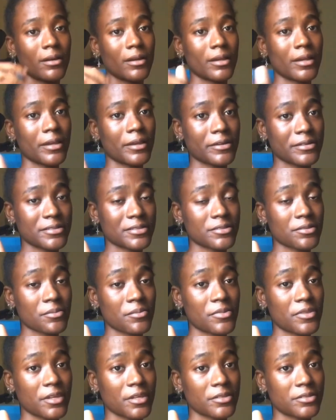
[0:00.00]
here's
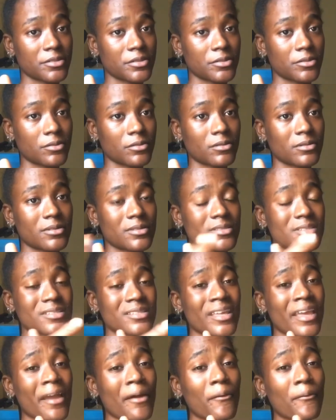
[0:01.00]
something to know.
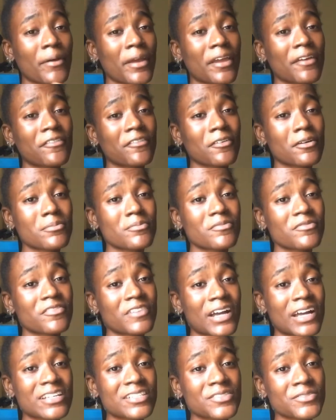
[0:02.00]
Stay away from
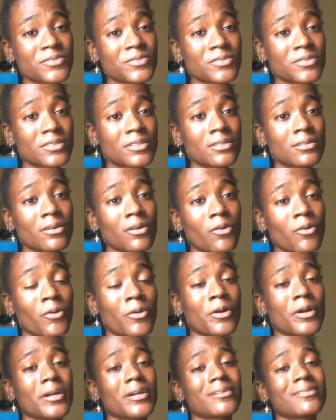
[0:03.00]
fast food
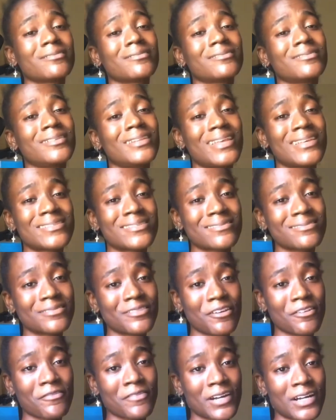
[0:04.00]
or
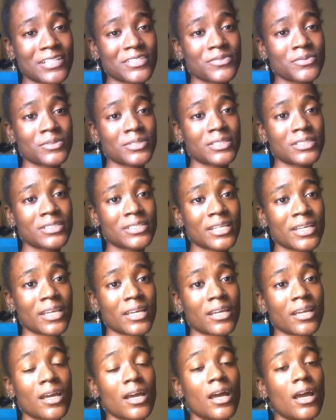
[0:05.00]
lessen your fast food
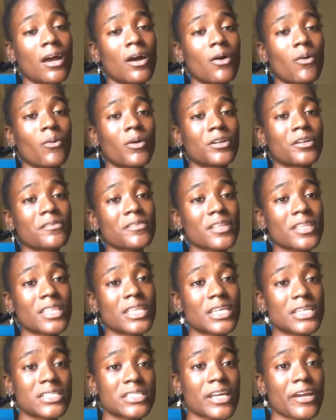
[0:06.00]
intake. One of the
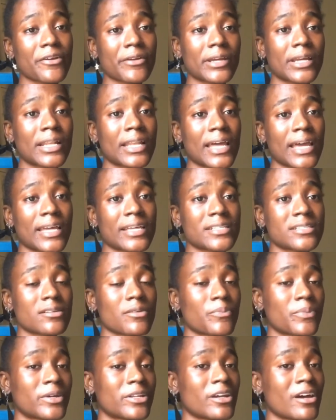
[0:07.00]
things I realized
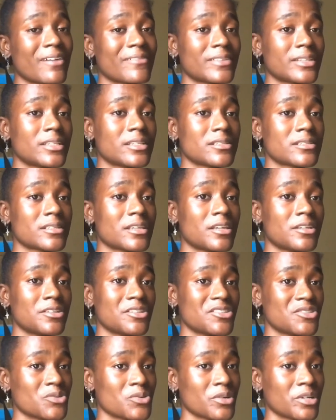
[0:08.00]
upon having this skin
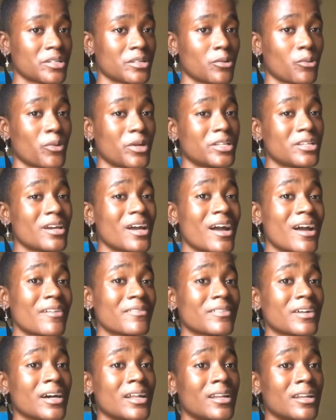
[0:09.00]
disorder, when you
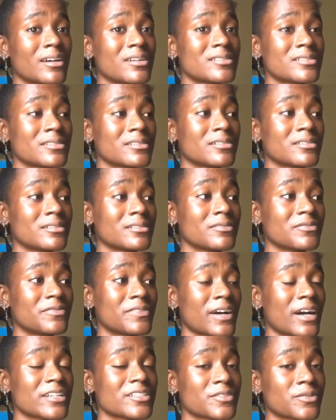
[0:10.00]
have a lot of
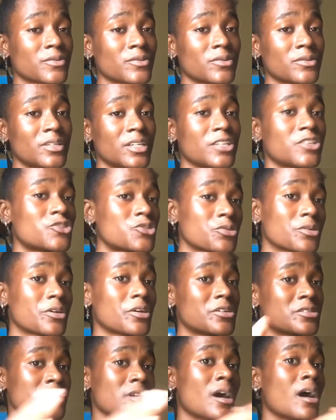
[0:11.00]
fast food, it
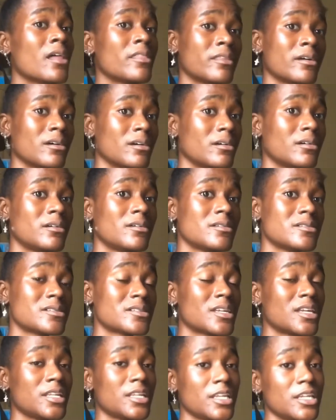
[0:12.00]
triggers other
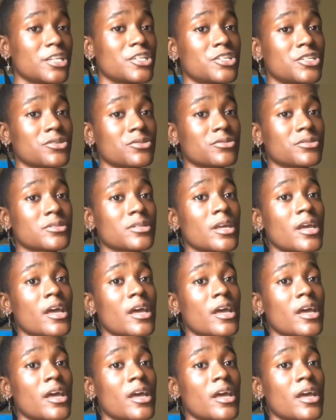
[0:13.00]
skin issues.